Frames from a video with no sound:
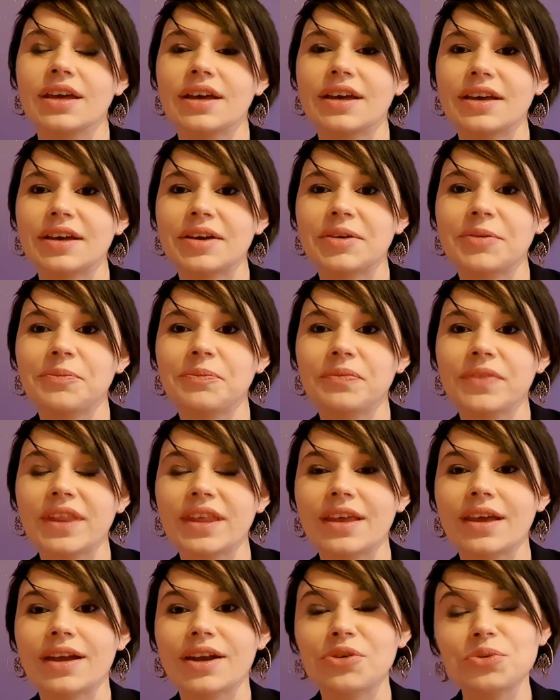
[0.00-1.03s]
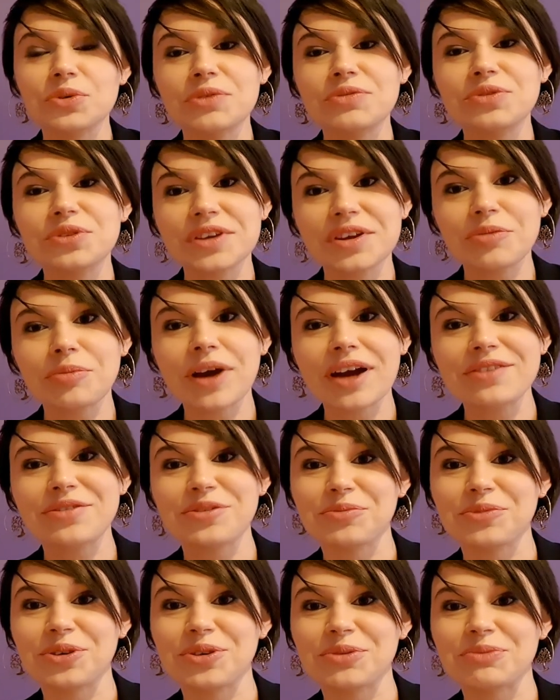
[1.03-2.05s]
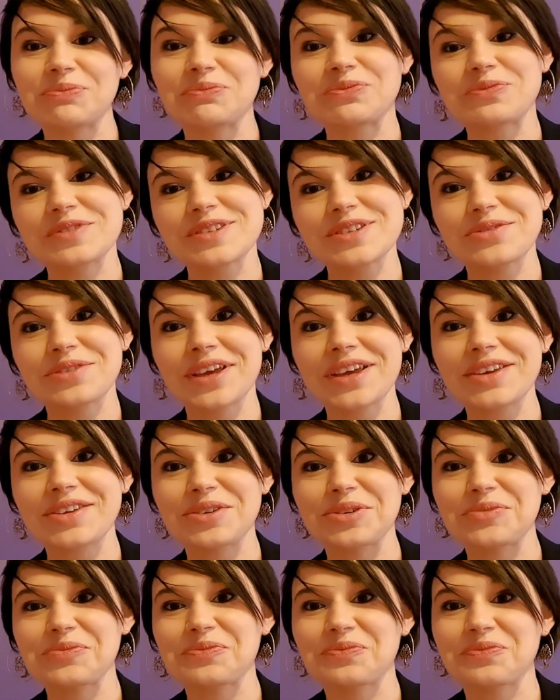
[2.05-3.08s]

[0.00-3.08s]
Um, and I would love to hear back from you. So thank you.